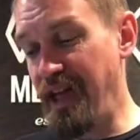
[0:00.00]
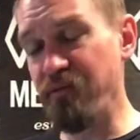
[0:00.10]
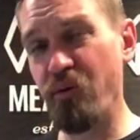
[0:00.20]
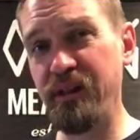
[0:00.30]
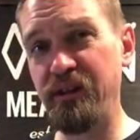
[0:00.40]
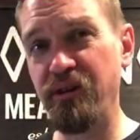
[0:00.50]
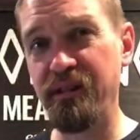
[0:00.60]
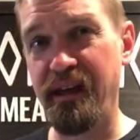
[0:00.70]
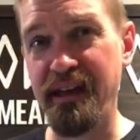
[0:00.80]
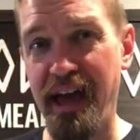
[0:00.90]
have a really good,
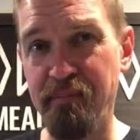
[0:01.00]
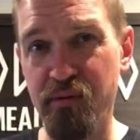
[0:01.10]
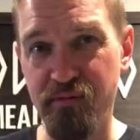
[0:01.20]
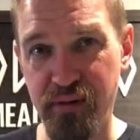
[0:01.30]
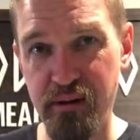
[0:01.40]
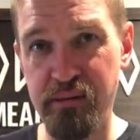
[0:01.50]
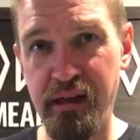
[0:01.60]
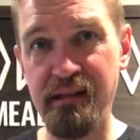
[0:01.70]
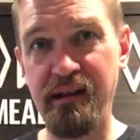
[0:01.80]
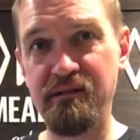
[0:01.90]
like, apple fritter
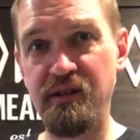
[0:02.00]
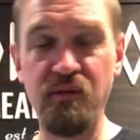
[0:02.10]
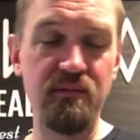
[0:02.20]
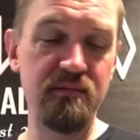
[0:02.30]
thing there, too.